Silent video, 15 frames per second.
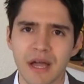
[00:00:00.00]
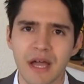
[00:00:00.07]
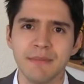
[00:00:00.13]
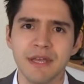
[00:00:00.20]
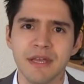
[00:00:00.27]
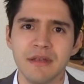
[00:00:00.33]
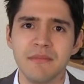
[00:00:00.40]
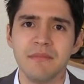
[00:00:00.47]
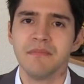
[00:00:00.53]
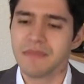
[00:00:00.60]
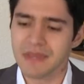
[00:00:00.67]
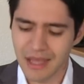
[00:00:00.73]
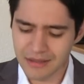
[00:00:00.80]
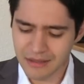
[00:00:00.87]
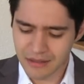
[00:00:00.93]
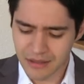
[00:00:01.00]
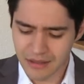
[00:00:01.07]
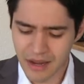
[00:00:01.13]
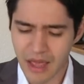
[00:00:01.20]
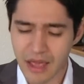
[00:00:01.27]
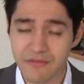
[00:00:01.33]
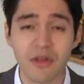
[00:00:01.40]
I mean, it
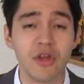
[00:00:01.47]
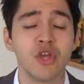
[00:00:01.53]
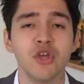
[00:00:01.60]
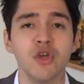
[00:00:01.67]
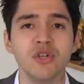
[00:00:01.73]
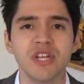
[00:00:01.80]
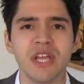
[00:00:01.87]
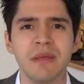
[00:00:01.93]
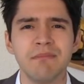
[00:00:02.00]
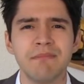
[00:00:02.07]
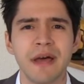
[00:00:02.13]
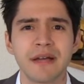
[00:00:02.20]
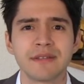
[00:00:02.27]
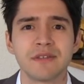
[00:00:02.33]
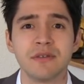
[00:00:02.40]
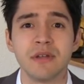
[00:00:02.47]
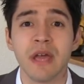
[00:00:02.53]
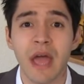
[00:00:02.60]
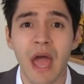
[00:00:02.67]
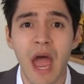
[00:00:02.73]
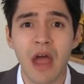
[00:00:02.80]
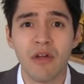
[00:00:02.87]
didn't have a huge impact on
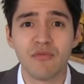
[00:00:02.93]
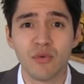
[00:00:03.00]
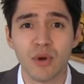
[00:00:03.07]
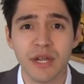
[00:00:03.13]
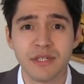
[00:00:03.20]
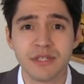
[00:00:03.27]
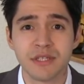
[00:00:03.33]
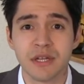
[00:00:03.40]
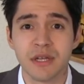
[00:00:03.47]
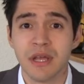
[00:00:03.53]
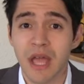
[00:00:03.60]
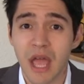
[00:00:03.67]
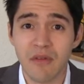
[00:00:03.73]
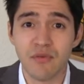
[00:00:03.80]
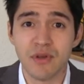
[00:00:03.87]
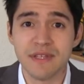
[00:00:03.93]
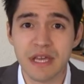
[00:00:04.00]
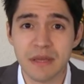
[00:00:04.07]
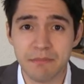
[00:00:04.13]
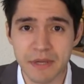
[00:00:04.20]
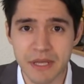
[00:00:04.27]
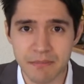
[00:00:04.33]
average,
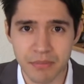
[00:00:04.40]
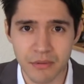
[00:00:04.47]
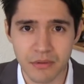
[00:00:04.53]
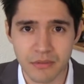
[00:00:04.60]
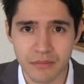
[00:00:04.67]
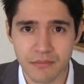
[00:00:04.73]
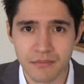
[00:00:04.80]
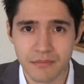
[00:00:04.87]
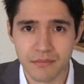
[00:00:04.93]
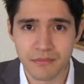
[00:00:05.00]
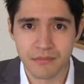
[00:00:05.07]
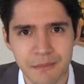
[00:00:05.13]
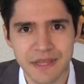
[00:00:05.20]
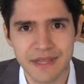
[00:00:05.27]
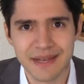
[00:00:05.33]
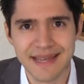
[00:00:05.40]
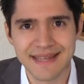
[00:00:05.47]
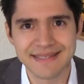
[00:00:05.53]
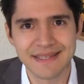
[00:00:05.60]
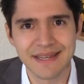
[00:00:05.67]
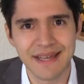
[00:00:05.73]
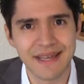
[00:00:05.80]
everyday people. But the
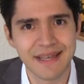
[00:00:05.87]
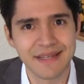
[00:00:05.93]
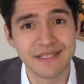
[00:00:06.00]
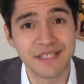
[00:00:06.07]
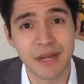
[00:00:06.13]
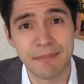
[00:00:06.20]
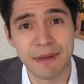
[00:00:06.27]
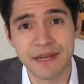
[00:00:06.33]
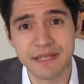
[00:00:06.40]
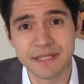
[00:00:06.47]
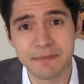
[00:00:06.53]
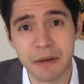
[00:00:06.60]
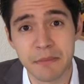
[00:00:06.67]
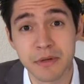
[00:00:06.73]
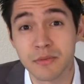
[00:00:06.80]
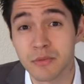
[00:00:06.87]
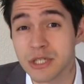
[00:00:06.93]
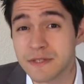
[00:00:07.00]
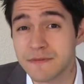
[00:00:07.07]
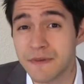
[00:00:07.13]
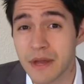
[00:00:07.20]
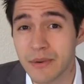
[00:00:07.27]
1980s Japanese bubble
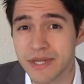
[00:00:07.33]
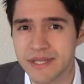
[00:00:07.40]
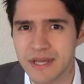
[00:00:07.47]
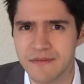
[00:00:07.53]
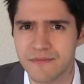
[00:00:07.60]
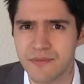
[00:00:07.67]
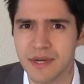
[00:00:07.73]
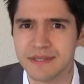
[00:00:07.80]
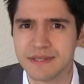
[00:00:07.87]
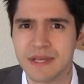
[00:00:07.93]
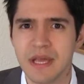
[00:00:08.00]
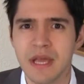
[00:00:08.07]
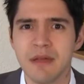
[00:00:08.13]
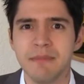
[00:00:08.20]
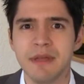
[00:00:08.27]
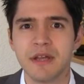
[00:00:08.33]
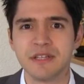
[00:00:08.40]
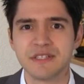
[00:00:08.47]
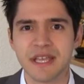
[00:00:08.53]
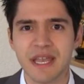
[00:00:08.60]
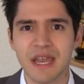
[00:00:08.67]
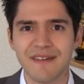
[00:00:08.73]
was very different
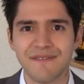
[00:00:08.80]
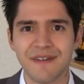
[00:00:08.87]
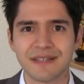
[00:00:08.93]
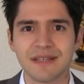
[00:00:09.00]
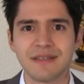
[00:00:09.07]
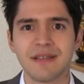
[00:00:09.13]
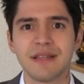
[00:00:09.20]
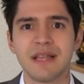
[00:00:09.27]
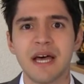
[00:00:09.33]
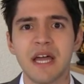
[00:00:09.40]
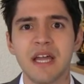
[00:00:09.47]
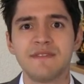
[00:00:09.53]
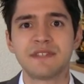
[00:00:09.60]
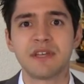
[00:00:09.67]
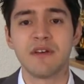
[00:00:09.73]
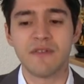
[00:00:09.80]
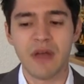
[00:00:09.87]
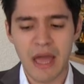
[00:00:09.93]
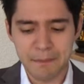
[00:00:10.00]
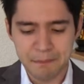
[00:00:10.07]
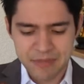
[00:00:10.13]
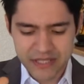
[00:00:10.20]
because it affected the lives of
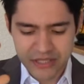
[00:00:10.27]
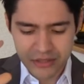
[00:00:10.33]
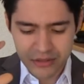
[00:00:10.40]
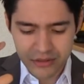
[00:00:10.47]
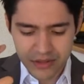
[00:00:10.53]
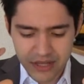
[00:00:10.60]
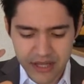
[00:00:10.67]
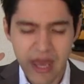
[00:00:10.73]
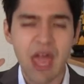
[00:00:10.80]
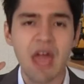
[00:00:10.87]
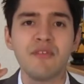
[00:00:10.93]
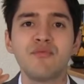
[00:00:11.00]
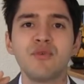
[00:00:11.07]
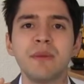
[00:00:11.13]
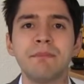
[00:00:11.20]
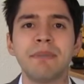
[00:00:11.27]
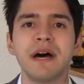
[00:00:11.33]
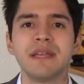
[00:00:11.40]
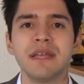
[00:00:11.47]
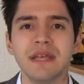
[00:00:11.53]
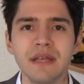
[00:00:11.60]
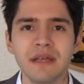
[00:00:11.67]
absolutely
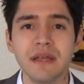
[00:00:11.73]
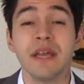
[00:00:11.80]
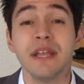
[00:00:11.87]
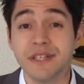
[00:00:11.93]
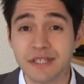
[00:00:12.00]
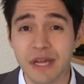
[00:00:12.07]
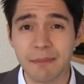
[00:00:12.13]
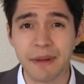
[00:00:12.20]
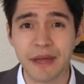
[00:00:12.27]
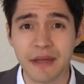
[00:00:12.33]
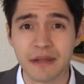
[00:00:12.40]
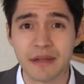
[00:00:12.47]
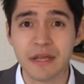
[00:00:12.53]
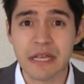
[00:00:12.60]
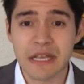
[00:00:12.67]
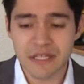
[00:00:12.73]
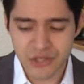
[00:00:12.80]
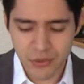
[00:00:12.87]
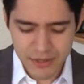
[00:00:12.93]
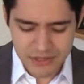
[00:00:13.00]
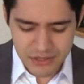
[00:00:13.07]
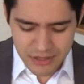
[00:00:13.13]
everybody in Japan.
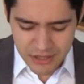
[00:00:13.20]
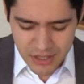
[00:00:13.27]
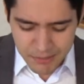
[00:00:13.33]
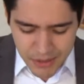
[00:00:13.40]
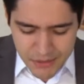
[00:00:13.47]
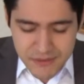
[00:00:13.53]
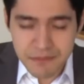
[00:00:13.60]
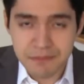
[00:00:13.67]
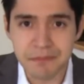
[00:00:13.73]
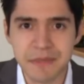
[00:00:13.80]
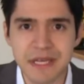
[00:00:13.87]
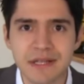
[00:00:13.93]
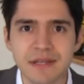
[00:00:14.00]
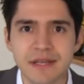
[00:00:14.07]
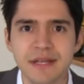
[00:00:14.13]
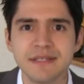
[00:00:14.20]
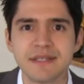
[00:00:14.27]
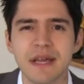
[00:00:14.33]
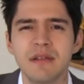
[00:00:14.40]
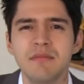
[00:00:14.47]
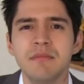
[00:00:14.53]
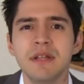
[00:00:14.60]
So we're talking about millions
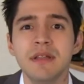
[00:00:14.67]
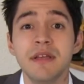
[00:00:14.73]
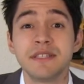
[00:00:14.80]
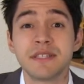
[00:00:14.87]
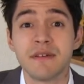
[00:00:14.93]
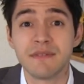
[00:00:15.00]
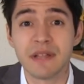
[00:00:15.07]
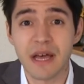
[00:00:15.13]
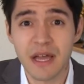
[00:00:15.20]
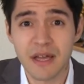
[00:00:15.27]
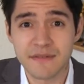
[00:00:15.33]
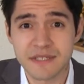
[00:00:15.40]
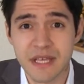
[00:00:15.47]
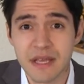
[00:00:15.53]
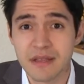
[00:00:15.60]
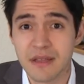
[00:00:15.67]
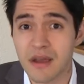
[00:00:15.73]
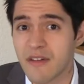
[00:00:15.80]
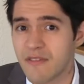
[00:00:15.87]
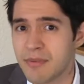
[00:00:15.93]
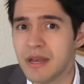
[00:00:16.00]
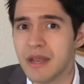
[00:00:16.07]
and millions of lives
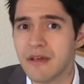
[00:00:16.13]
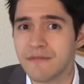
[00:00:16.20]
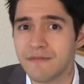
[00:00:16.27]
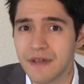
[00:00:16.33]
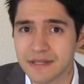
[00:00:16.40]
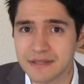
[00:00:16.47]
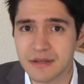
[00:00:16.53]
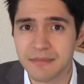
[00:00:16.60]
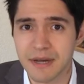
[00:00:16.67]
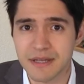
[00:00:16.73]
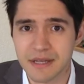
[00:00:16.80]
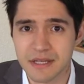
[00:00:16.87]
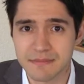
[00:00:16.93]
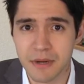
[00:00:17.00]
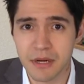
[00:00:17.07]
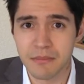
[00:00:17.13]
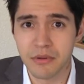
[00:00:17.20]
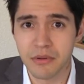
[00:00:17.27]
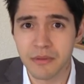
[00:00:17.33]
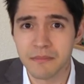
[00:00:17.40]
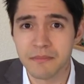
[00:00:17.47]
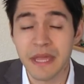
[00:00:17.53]
that have been affected by this
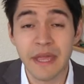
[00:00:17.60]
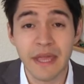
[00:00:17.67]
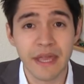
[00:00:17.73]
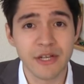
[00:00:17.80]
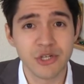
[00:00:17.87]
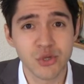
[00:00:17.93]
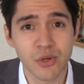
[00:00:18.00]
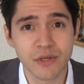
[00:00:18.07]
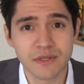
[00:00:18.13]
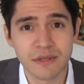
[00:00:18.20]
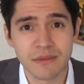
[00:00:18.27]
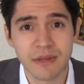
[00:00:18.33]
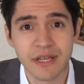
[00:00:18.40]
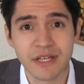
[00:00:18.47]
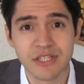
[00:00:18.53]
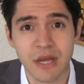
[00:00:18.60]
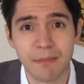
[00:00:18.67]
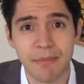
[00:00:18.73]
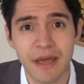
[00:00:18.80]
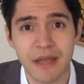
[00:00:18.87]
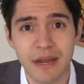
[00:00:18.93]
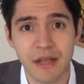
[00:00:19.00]
bubble. In short,
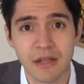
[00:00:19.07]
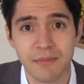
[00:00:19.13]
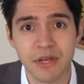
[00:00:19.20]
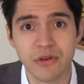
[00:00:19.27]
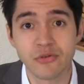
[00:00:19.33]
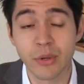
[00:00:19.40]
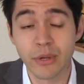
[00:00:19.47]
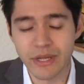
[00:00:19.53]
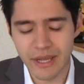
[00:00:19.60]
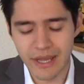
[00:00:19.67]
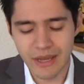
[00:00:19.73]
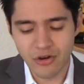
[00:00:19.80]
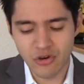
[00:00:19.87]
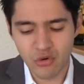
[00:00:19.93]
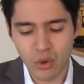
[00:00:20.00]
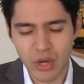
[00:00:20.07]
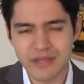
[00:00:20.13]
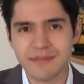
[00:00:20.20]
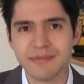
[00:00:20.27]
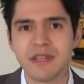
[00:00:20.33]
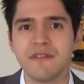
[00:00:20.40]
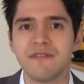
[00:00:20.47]
Japan had been growing
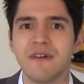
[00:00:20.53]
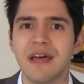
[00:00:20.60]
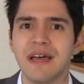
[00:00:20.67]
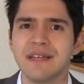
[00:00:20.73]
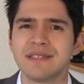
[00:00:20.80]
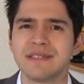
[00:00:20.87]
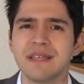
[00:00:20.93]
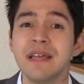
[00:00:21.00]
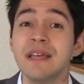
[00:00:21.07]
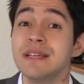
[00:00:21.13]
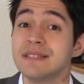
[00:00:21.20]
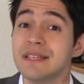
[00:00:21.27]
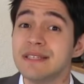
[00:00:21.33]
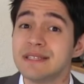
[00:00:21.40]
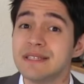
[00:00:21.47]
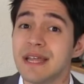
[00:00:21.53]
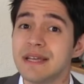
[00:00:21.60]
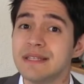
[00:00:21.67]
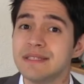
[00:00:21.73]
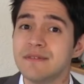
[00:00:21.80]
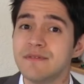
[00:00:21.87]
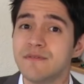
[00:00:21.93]
incredibly fast since
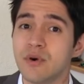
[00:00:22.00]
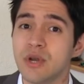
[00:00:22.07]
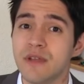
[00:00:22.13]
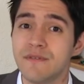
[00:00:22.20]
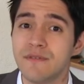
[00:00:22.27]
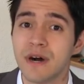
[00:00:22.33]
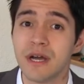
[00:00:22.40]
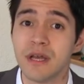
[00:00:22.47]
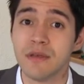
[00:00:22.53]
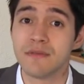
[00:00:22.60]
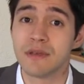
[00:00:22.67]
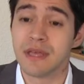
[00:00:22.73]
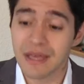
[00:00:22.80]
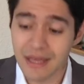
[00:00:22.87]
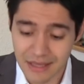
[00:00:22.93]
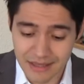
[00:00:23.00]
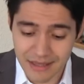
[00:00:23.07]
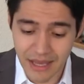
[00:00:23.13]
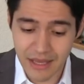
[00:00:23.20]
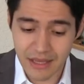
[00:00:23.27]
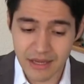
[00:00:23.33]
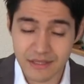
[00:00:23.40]
1945. In
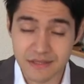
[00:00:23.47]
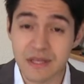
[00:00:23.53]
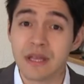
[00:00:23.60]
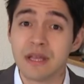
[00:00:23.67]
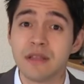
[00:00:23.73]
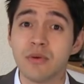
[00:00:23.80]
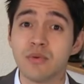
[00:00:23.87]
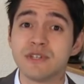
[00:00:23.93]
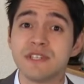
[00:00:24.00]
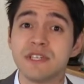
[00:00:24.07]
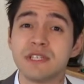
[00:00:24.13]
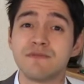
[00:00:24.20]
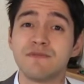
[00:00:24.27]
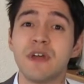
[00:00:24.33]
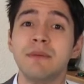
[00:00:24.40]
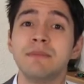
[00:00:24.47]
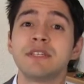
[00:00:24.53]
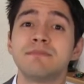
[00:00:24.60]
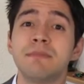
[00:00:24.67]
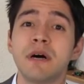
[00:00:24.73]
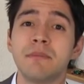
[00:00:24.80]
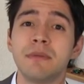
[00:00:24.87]
the 80s, there was this
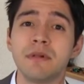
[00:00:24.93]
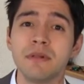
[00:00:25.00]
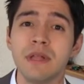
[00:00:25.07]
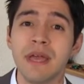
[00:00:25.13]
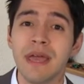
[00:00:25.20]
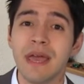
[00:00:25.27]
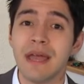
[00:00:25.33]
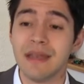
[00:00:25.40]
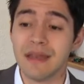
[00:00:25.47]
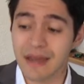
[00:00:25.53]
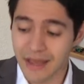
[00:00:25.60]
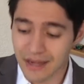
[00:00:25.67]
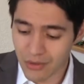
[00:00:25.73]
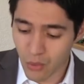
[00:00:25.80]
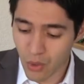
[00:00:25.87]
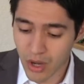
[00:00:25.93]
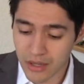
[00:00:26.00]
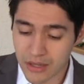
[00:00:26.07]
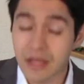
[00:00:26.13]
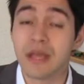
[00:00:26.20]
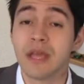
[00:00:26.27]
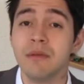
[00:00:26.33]
famous bubble, and in
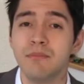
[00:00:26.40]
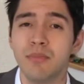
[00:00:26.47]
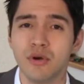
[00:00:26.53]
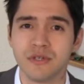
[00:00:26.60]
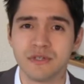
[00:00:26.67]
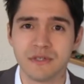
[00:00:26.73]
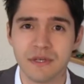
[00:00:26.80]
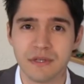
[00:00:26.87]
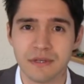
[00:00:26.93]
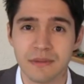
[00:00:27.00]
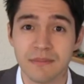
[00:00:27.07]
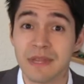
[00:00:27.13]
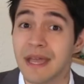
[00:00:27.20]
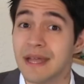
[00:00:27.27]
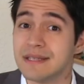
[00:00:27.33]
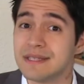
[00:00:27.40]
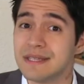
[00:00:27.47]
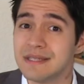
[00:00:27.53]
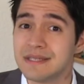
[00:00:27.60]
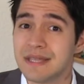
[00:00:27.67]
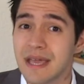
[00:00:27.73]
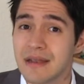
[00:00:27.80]
91, it bursted. And
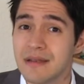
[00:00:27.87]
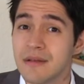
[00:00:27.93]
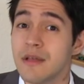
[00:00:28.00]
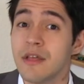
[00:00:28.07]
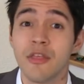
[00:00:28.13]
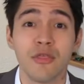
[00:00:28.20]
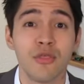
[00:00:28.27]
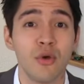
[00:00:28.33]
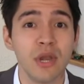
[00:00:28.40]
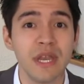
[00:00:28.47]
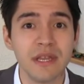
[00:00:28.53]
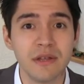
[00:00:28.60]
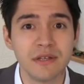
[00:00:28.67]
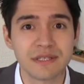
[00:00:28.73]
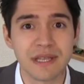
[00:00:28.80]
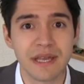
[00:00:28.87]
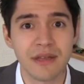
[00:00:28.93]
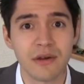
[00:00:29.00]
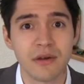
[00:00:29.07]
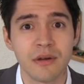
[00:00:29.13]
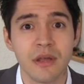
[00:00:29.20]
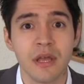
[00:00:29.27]
since then, 30 years
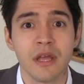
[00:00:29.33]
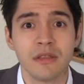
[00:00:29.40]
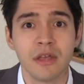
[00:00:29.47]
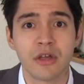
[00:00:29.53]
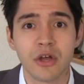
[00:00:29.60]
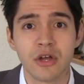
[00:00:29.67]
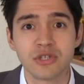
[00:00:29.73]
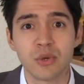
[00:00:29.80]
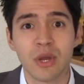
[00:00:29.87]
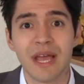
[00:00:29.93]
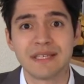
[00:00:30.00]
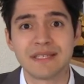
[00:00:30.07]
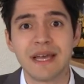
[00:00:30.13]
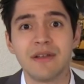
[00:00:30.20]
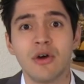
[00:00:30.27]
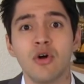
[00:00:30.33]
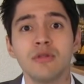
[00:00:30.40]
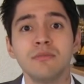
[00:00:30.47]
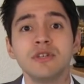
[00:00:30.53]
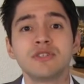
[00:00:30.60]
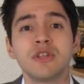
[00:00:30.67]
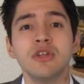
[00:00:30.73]
later, the country has had
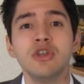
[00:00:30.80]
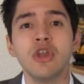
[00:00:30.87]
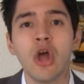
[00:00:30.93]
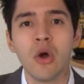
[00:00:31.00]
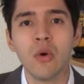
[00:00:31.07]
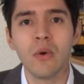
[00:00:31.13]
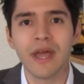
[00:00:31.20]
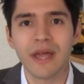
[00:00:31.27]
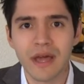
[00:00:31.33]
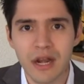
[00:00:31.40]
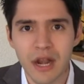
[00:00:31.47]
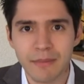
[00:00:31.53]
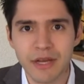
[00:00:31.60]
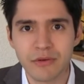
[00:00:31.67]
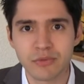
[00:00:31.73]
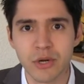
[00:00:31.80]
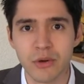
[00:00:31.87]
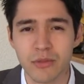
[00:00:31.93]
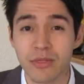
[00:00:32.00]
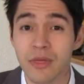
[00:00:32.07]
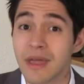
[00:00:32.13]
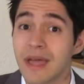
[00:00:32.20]
almost no economic
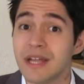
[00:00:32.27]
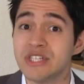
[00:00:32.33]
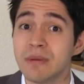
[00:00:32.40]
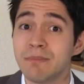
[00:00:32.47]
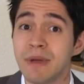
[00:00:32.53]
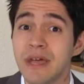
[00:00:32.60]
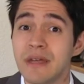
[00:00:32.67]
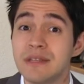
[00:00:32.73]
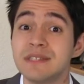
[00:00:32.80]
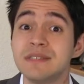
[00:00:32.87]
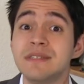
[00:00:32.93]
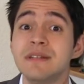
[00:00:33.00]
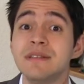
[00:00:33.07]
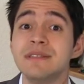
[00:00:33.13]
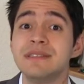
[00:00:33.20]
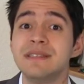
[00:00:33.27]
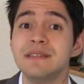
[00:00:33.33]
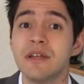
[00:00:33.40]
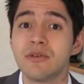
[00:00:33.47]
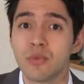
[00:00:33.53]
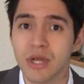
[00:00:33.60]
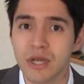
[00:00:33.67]
growth, and Japan still
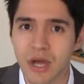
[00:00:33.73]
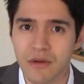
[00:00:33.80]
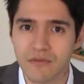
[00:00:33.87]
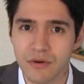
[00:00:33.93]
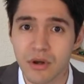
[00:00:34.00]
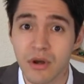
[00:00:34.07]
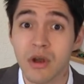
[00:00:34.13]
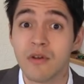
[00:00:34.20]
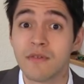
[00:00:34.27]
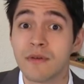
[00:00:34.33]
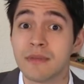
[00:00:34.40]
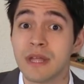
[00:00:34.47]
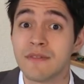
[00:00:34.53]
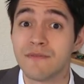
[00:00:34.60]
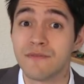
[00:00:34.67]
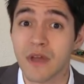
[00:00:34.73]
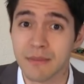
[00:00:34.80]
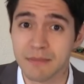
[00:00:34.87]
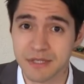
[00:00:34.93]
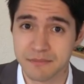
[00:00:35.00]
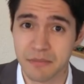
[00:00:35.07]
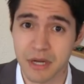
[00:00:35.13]
didn't recover from that famous